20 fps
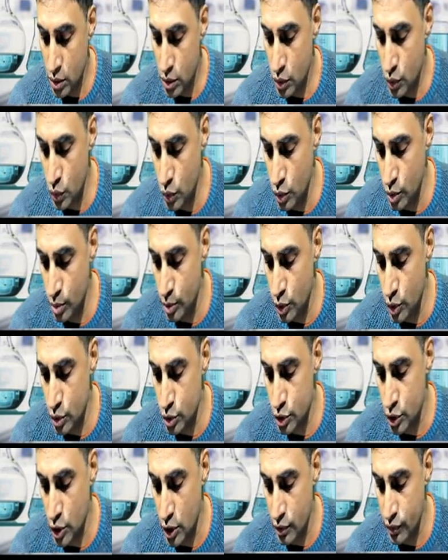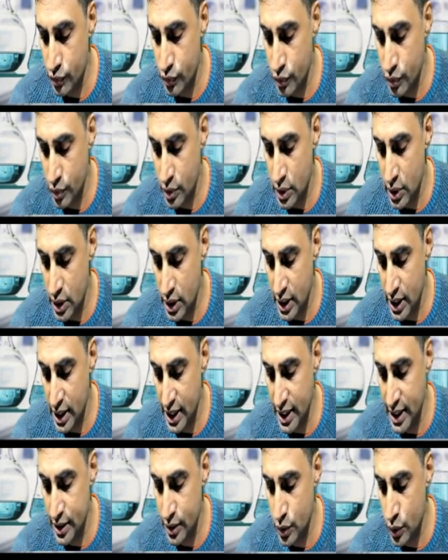2 moles of
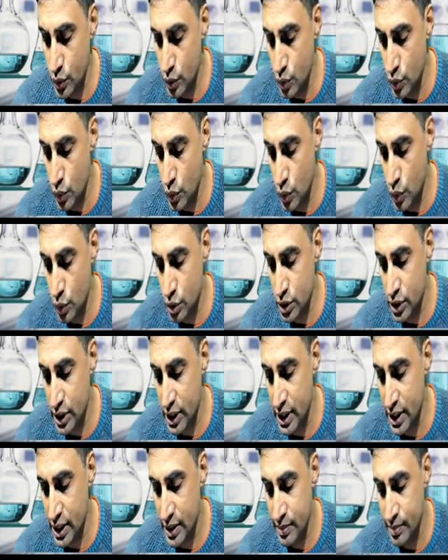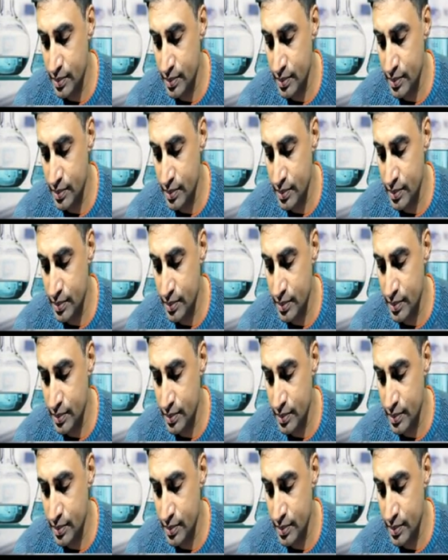N2O3.